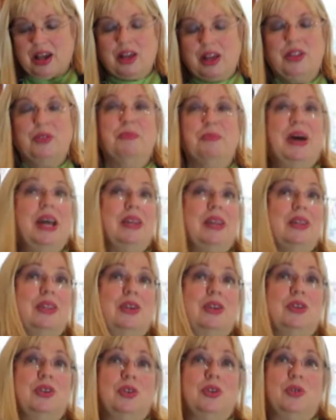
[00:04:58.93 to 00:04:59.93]
The main
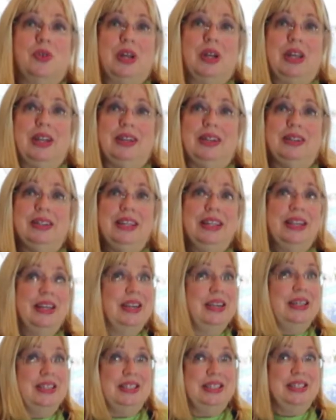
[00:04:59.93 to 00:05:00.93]

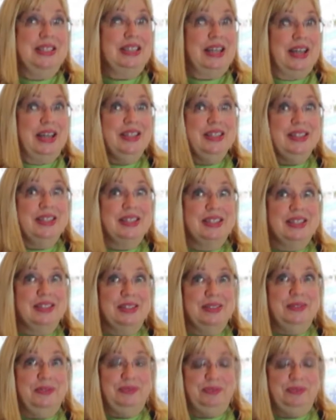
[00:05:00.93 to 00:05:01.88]
ingredient is dates.